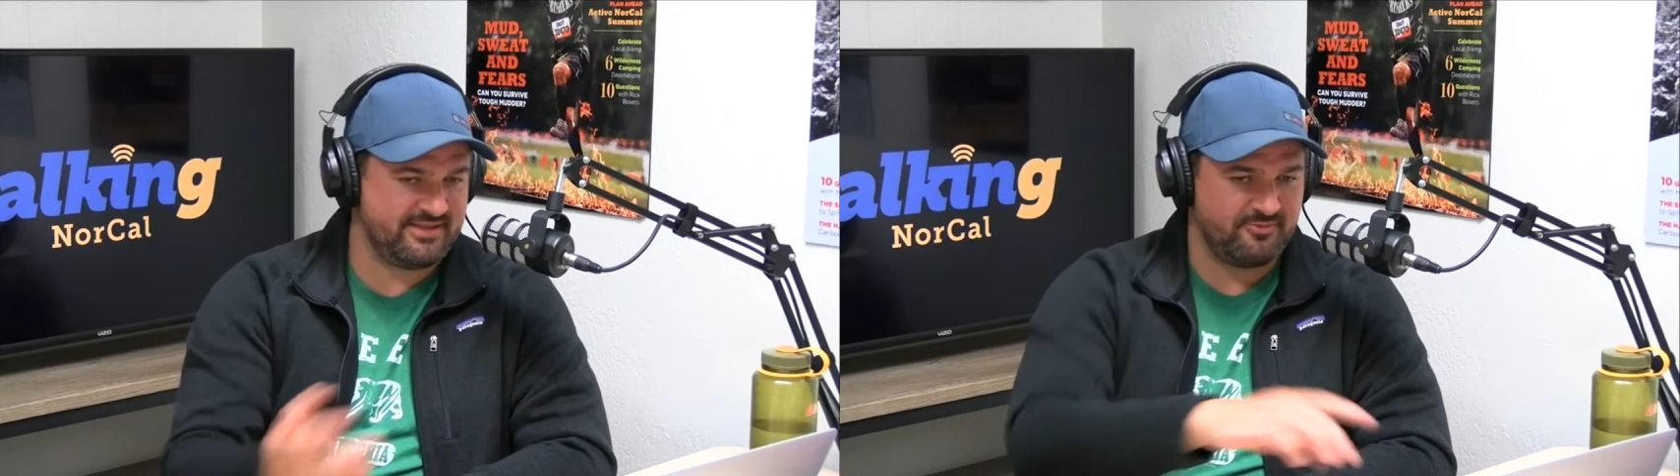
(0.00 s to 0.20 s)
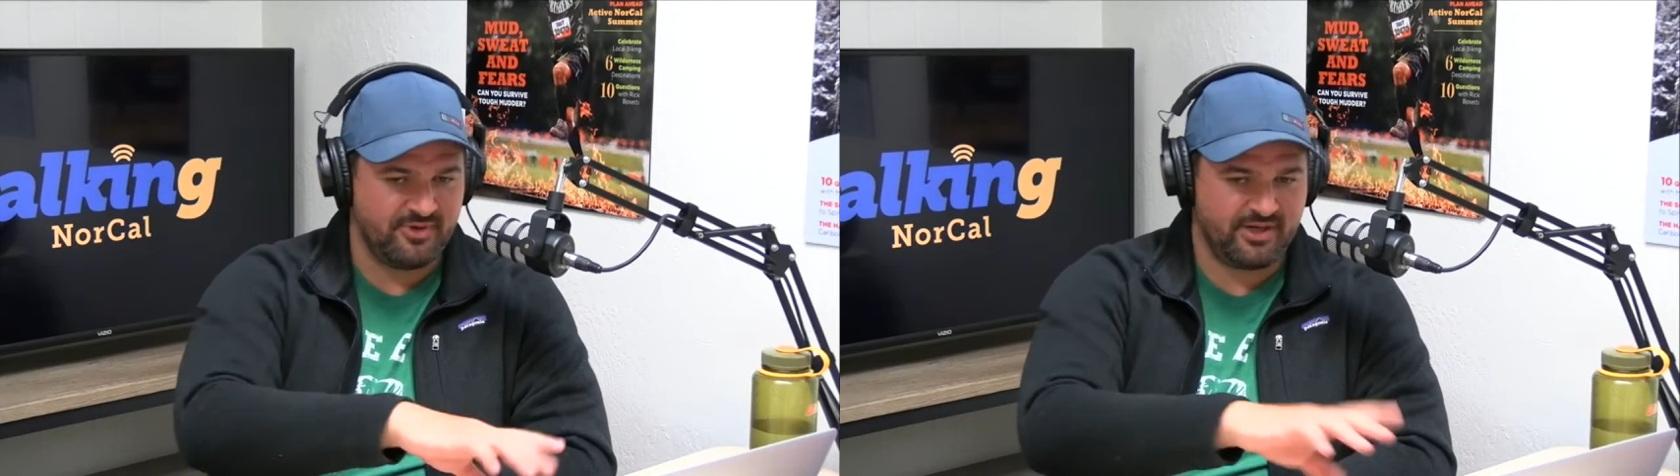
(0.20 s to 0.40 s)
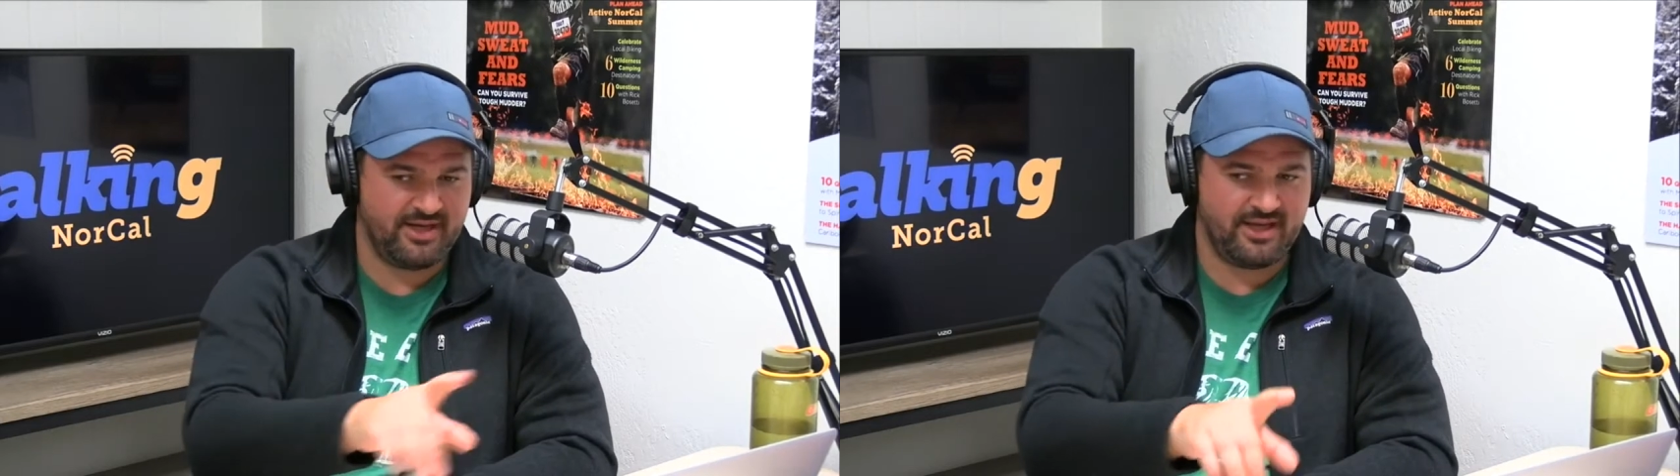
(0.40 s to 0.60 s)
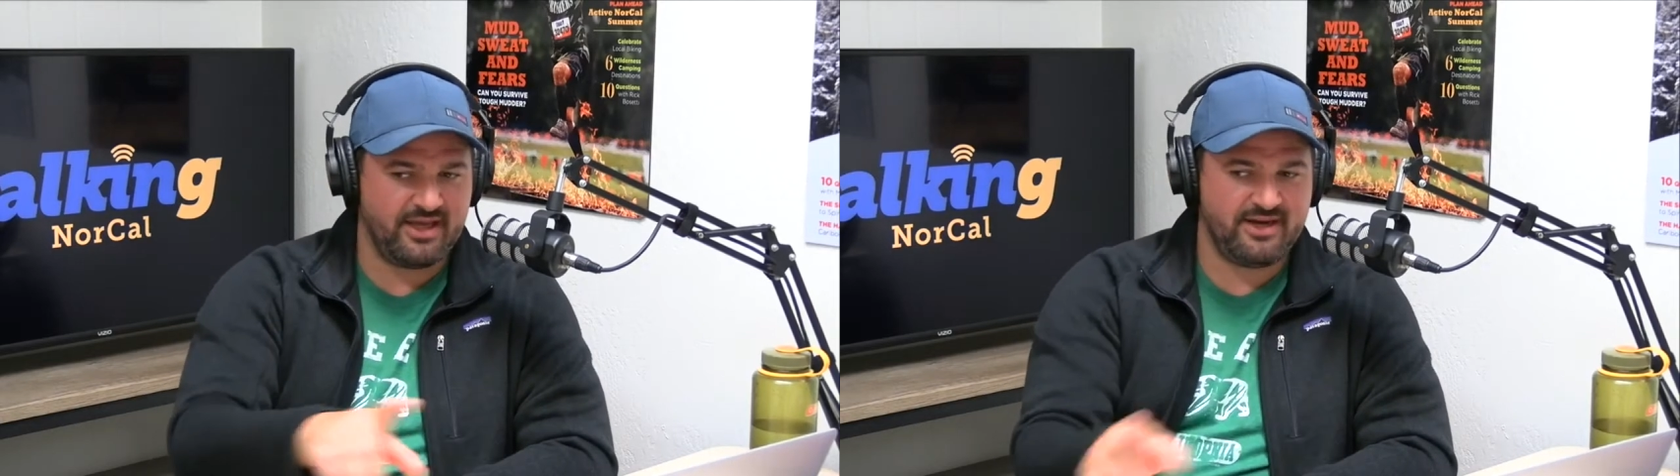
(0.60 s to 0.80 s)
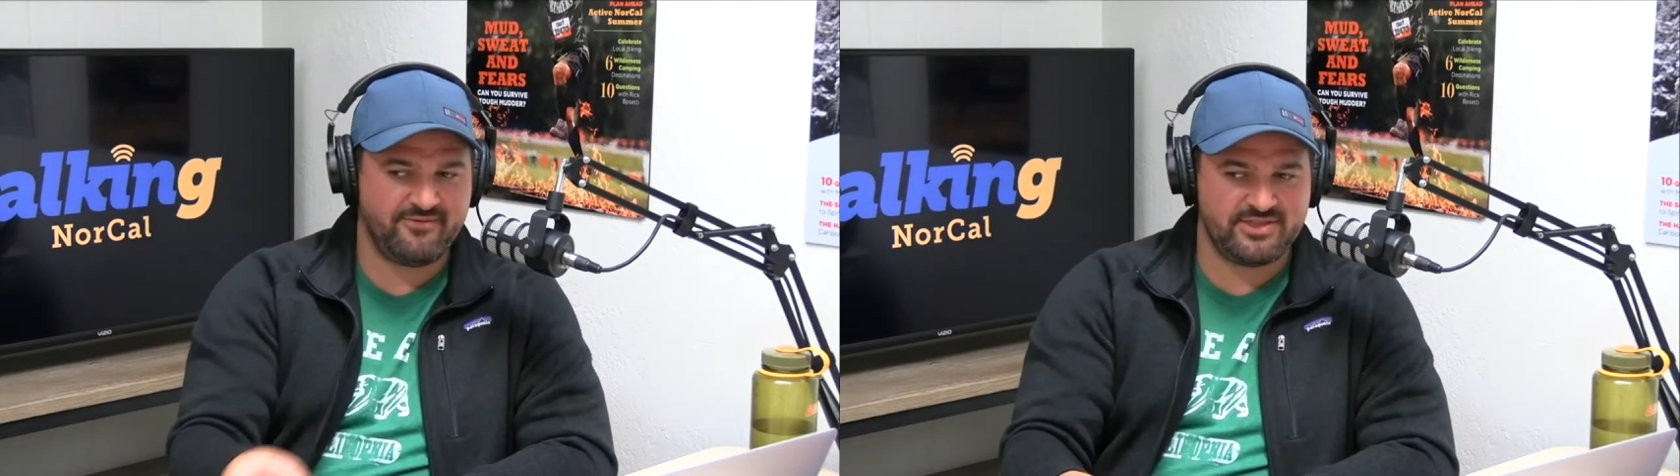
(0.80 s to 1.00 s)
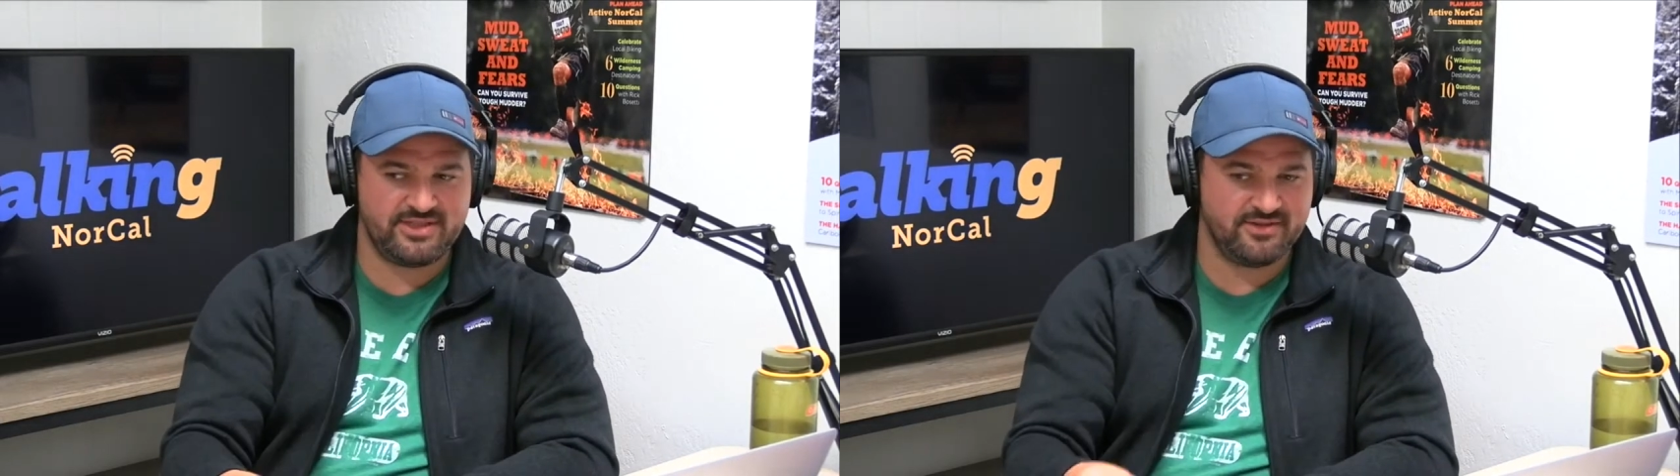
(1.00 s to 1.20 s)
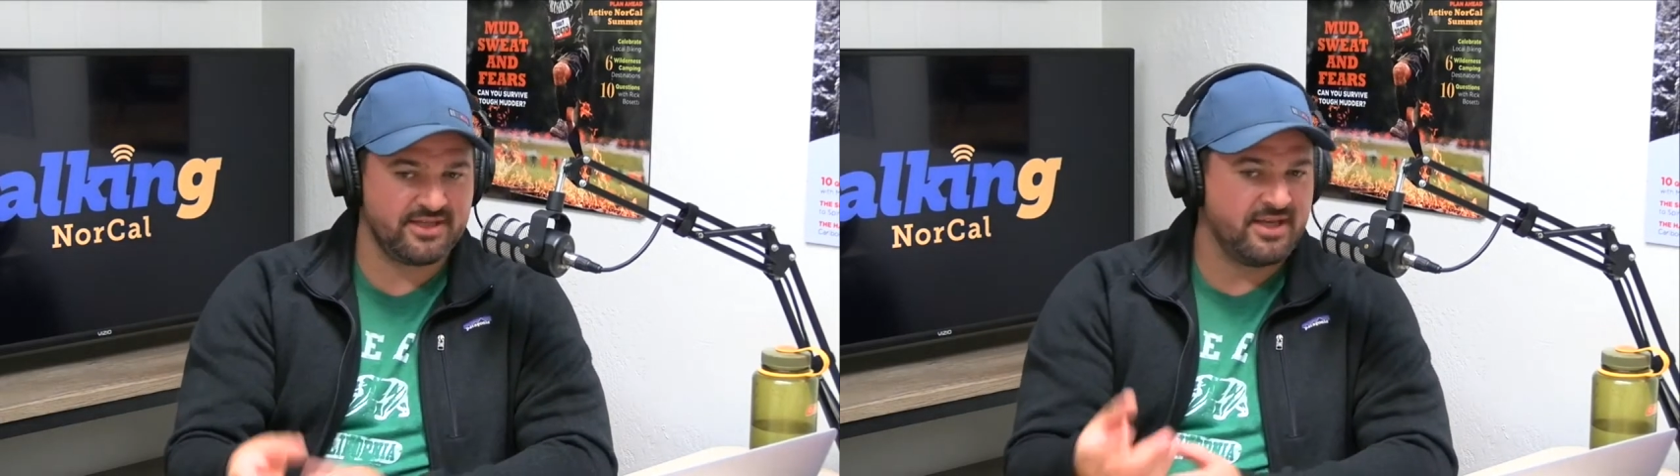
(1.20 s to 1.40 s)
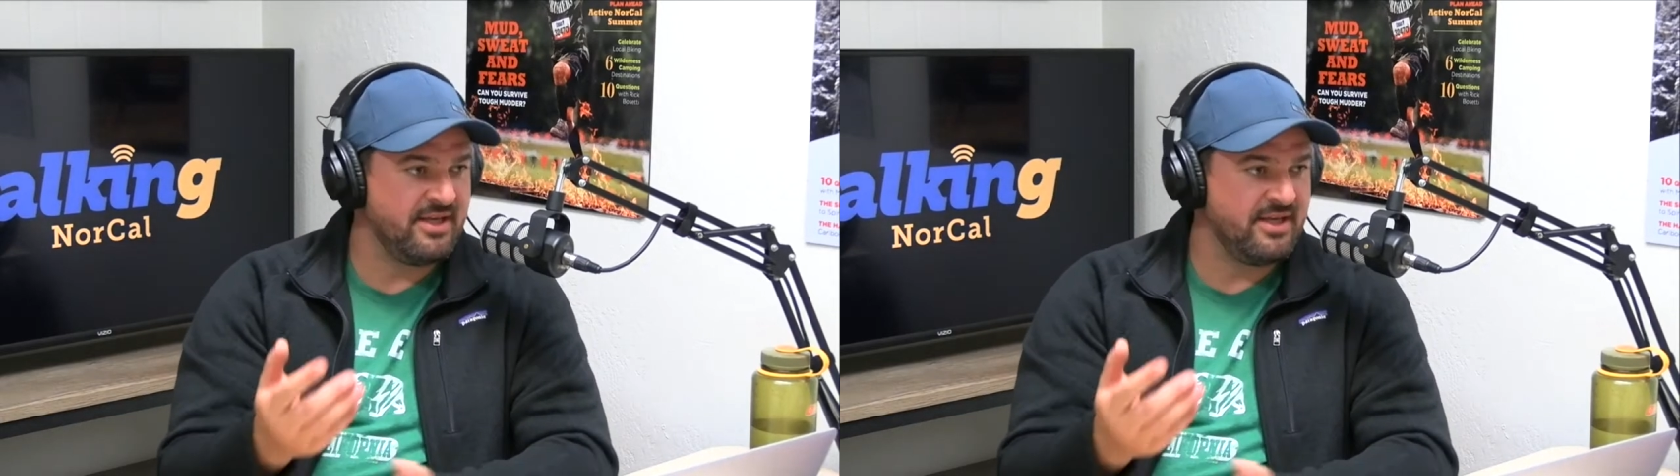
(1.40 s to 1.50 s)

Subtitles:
we're getting ahead of ourselves.